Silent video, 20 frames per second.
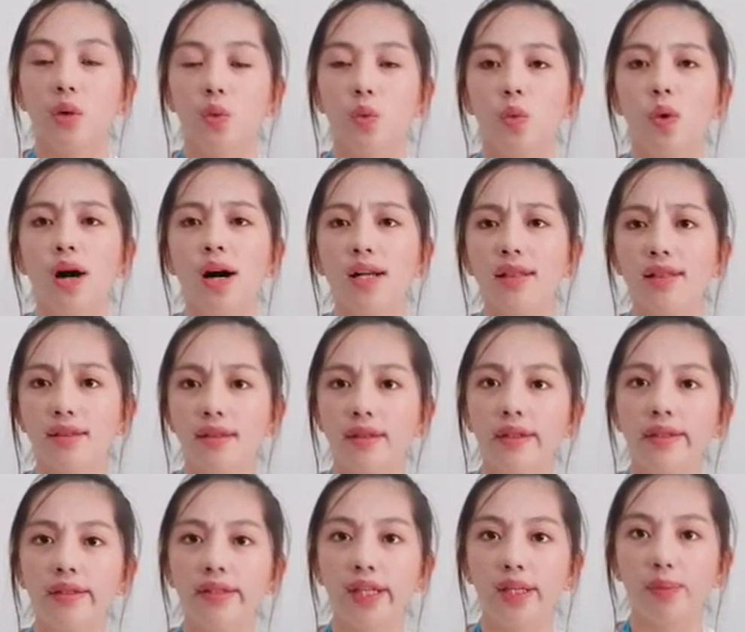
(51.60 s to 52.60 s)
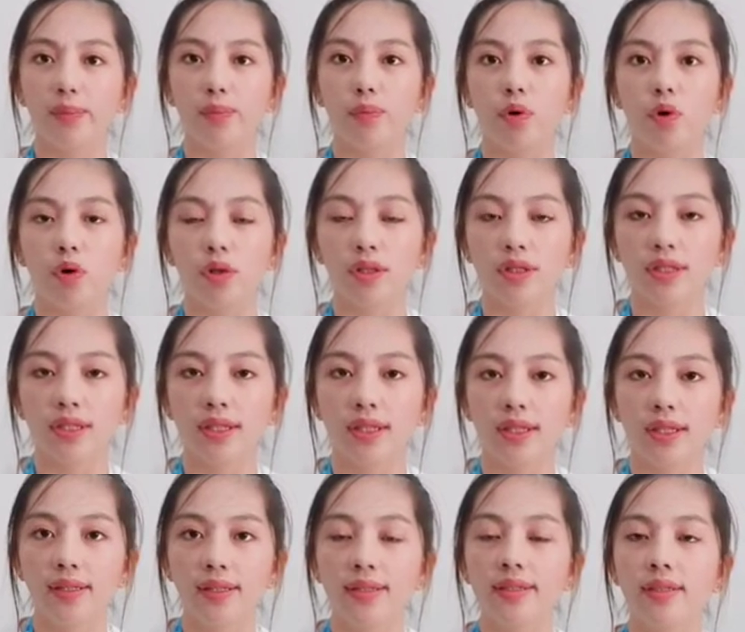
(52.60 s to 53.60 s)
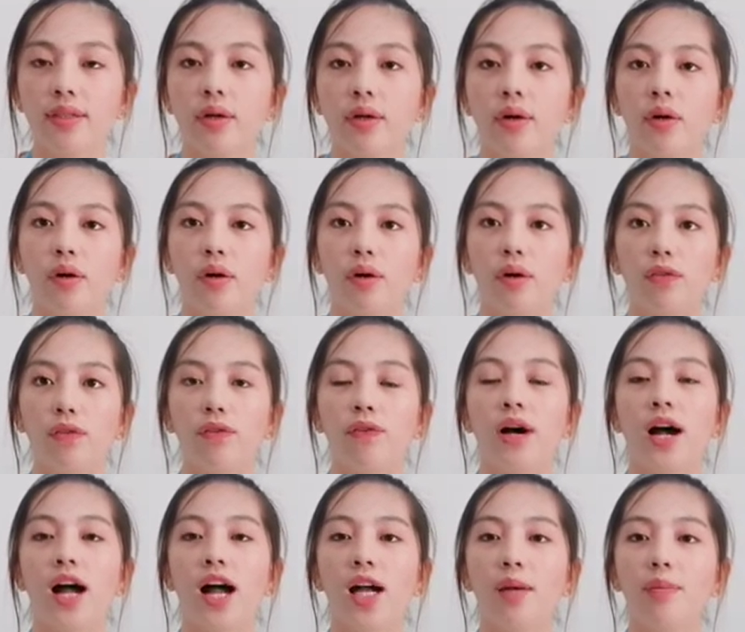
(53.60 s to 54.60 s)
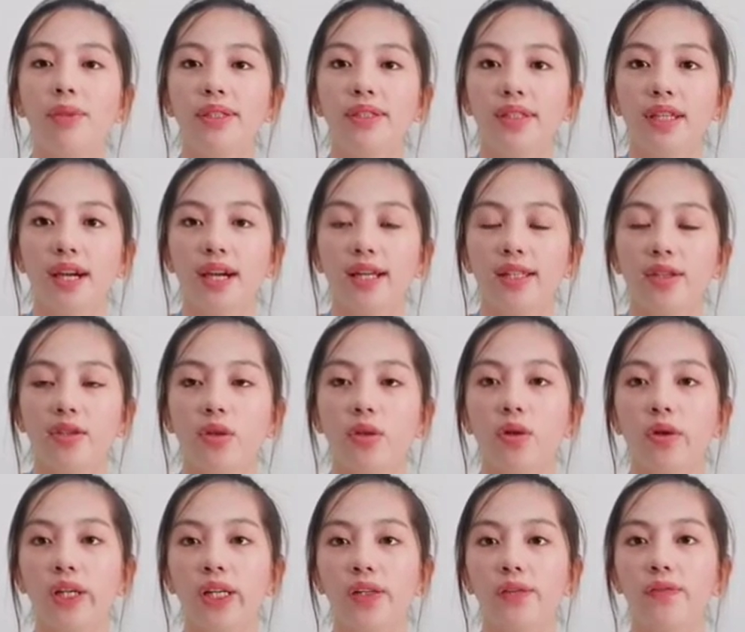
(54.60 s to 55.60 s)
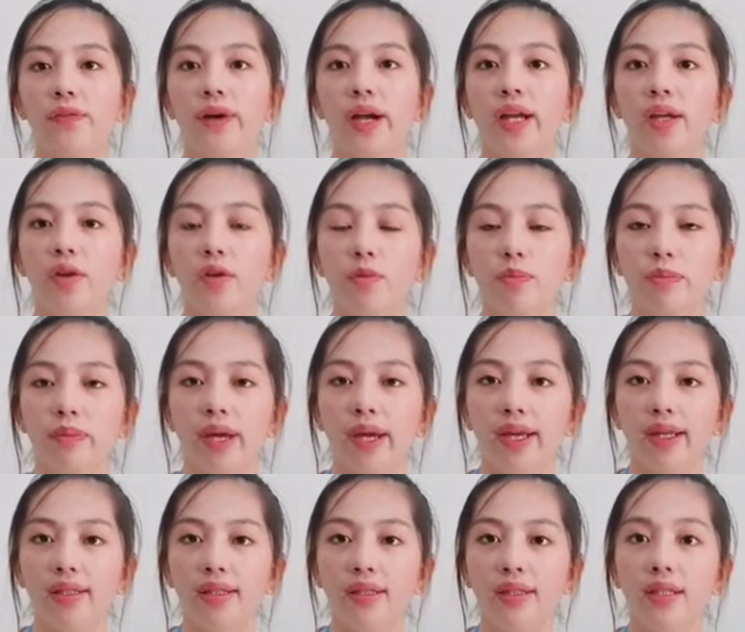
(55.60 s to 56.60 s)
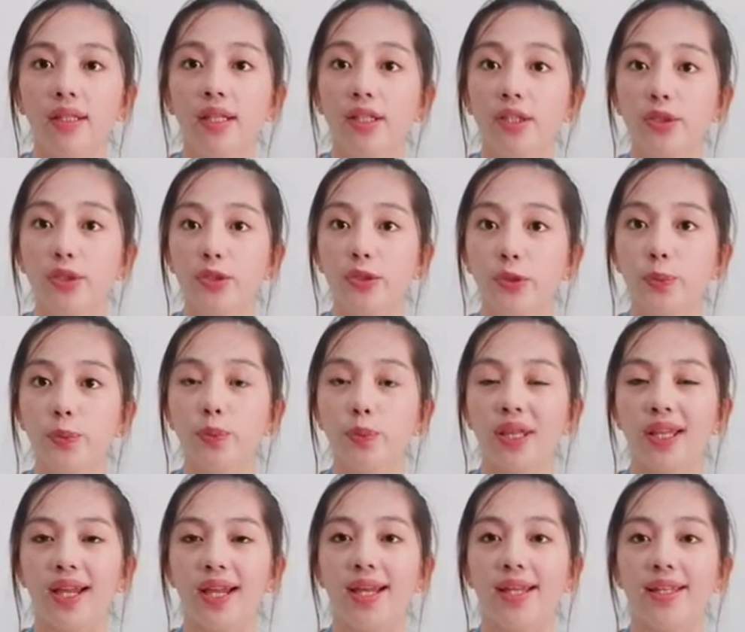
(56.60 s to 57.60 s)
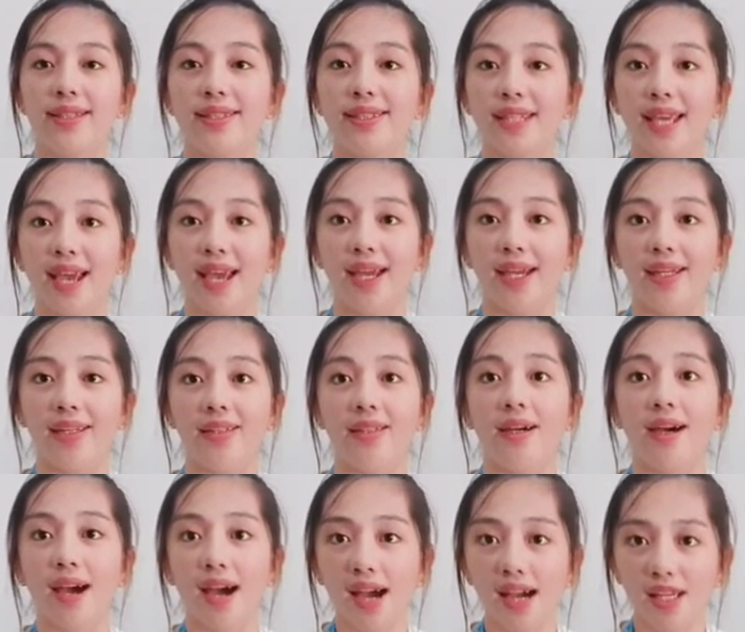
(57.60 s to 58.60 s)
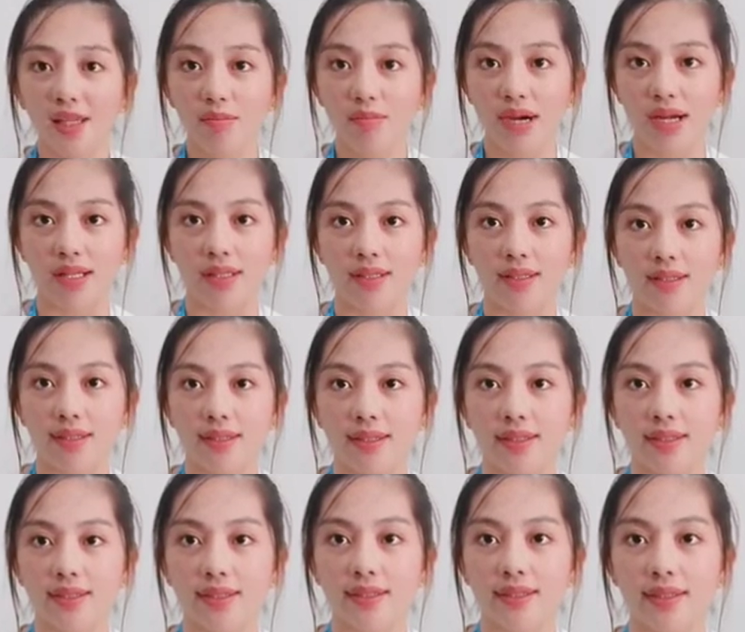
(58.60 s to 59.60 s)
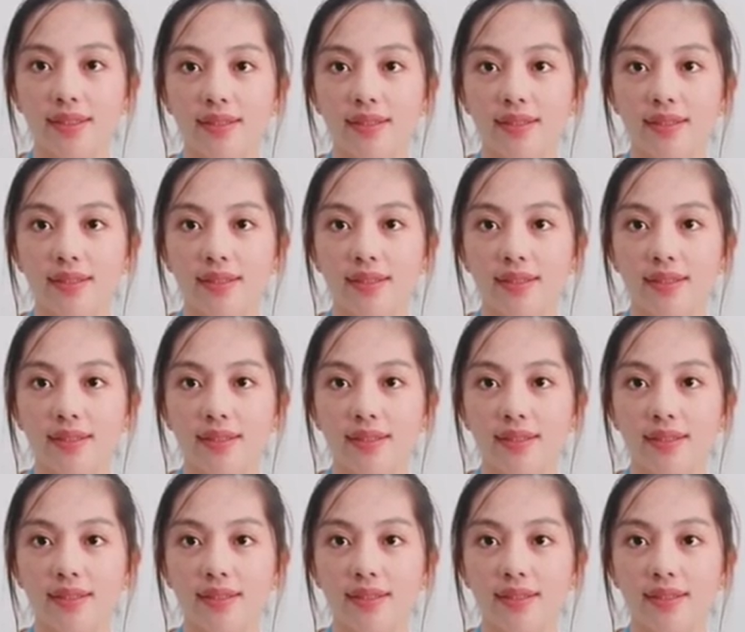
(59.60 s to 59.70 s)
What are the importance of habitat or environment to plants and animals?